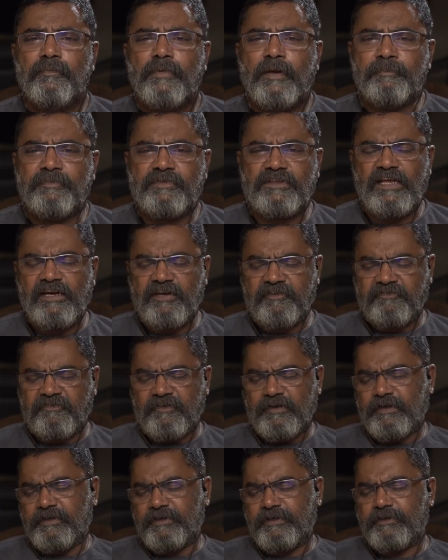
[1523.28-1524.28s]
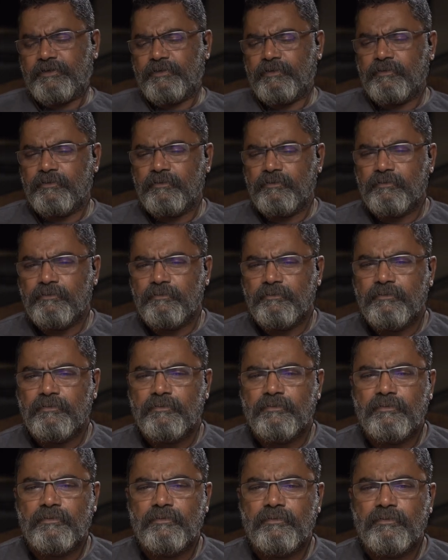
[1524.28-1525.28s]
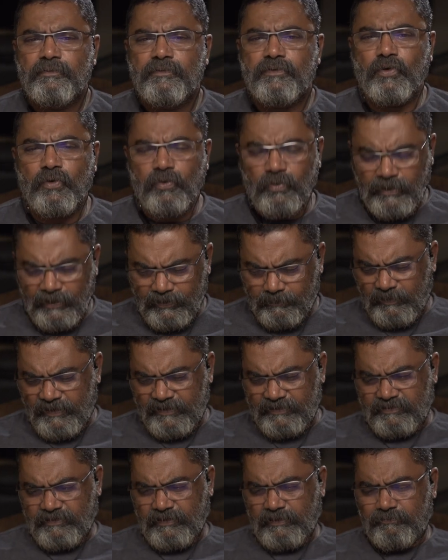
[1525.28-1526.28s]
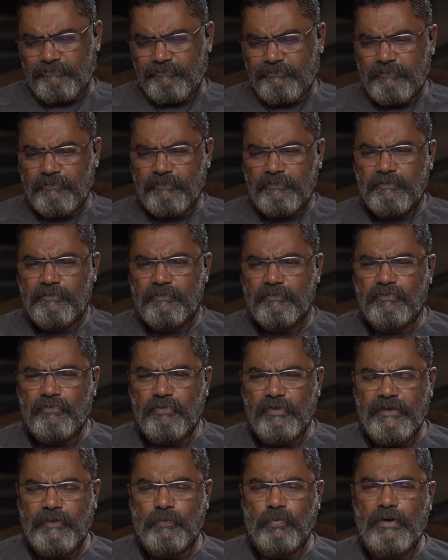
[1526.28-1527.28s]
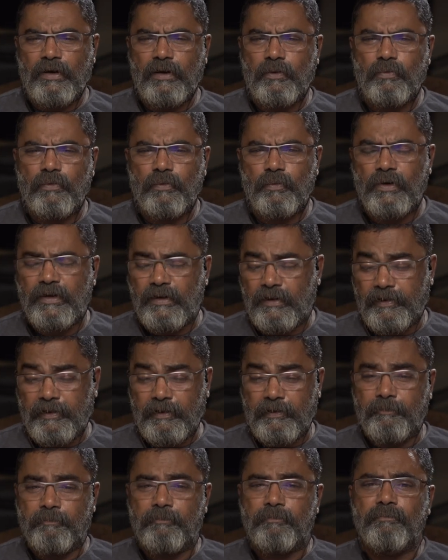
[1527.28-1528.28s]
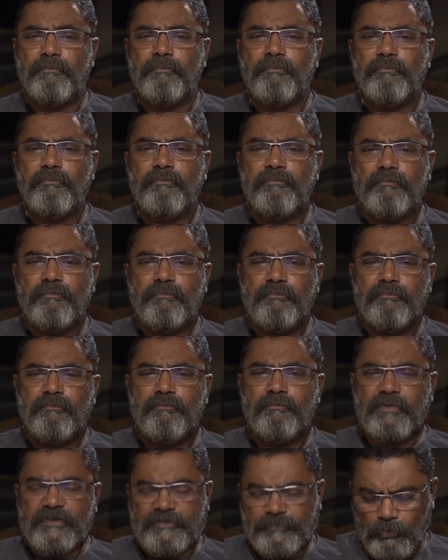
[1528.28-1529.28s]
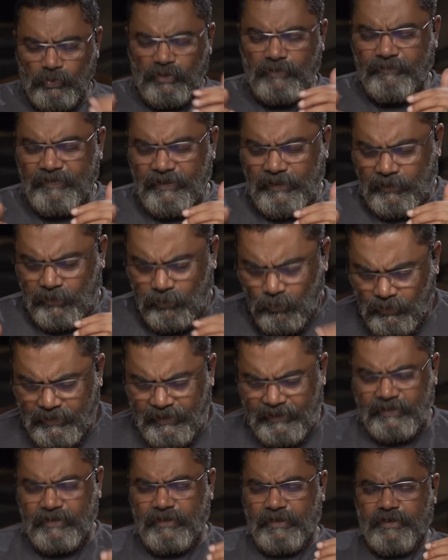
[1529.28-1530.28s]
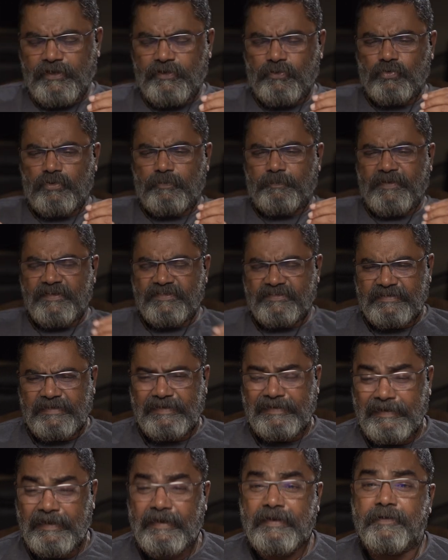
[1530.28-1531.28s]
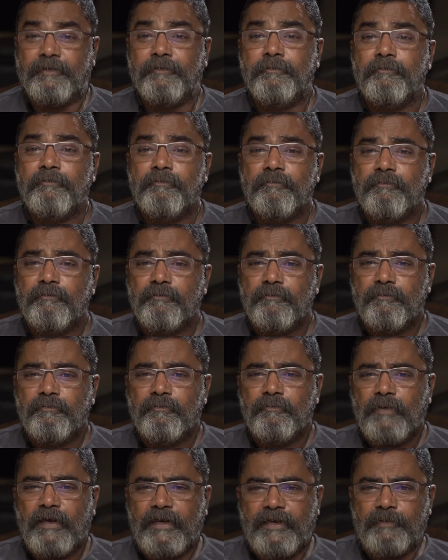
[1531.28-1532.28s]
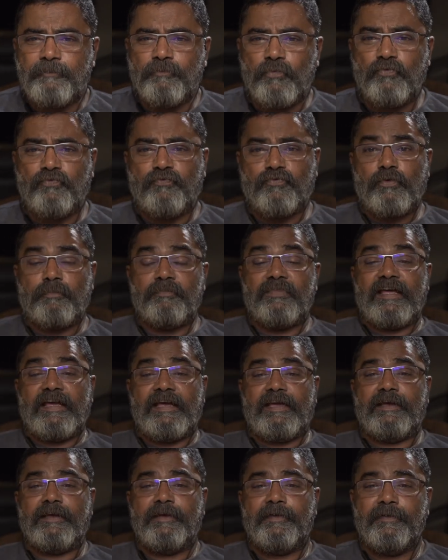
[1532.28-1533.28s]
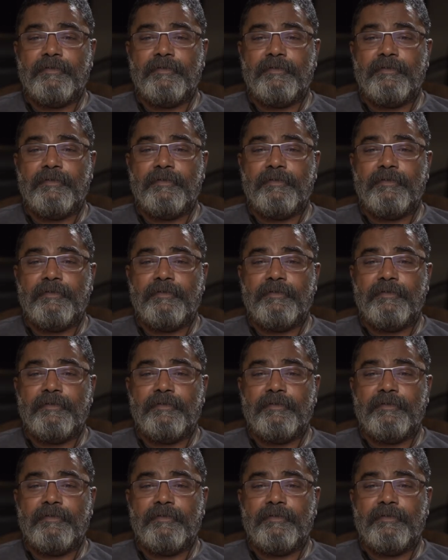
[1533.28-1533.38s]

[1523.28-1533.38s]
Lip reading: I'm terrified to look at myself, to look at what I am. Because only when I look at it, I can do the best I can. I can move from there.